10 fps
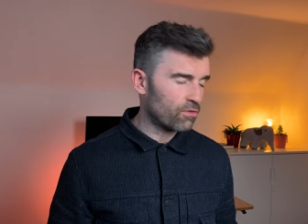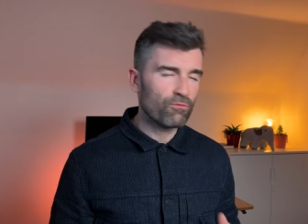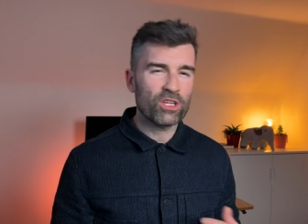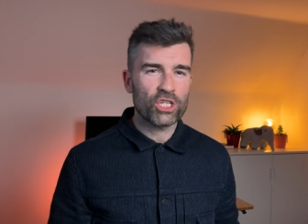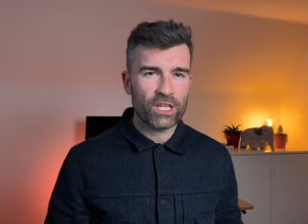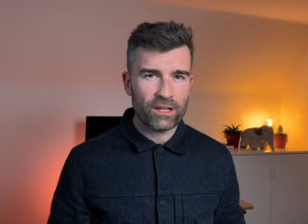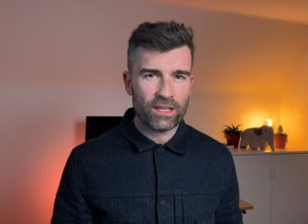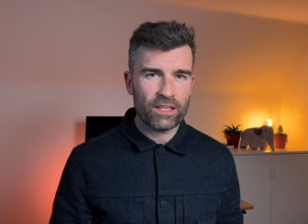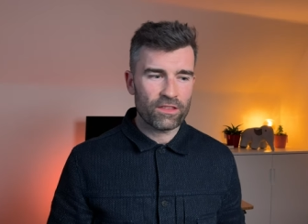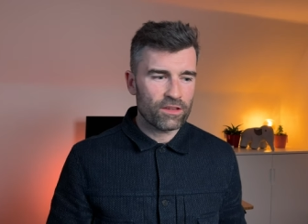The
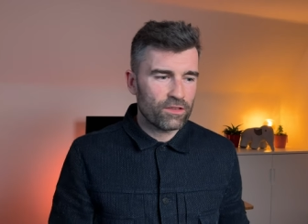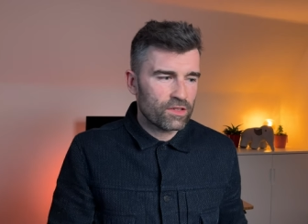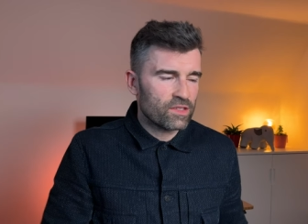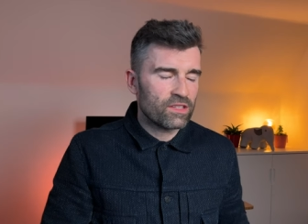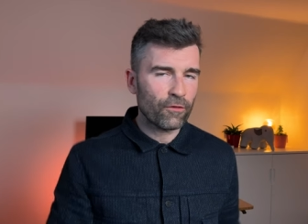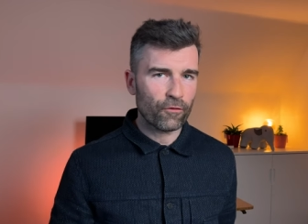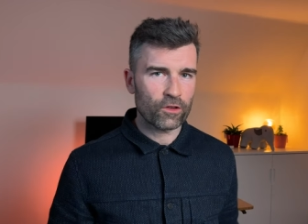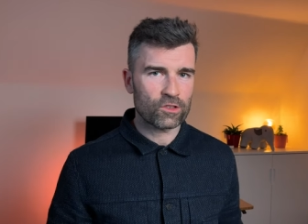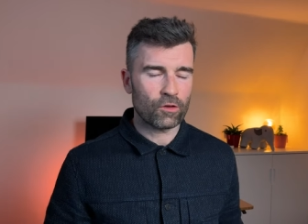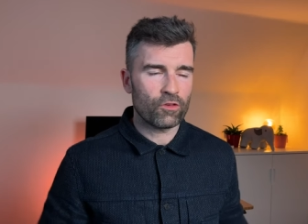rigidity, the, the
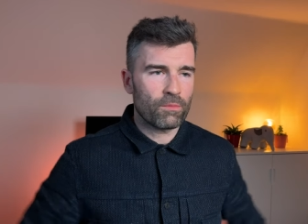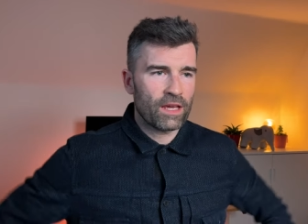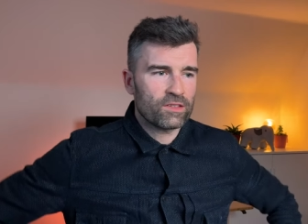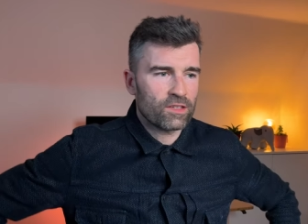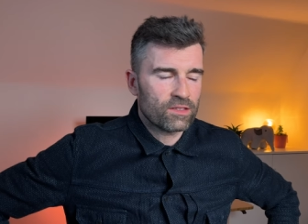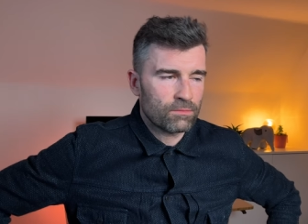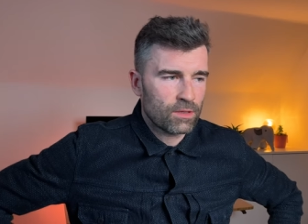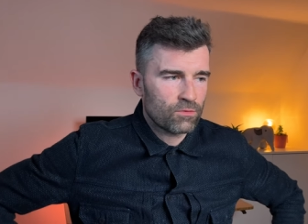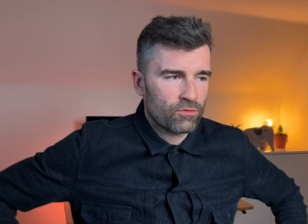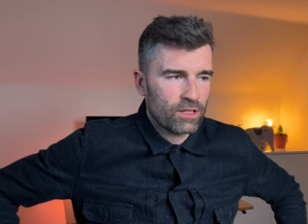stiffness of it makes it
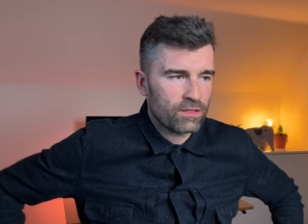sometimes really